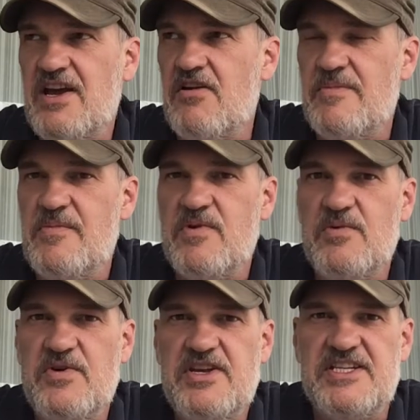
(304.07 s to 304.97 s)
remember what the
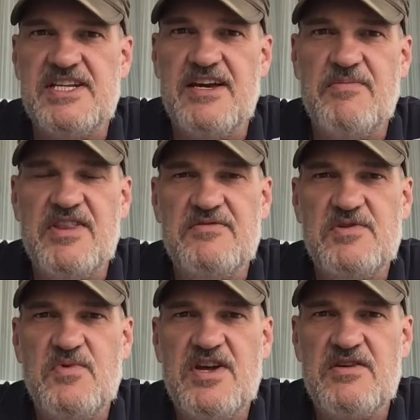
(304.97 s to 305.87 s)
word is now, but there was a
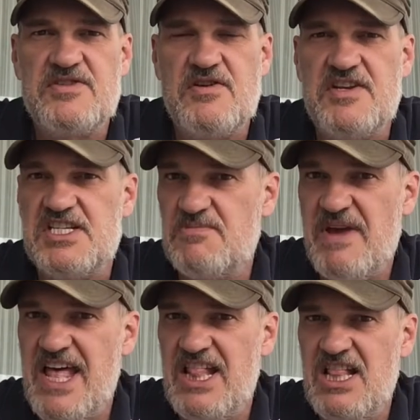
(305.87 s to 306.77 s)
word I was trying to
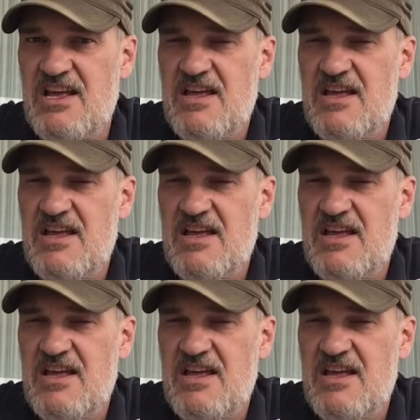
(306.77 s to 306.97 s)
spell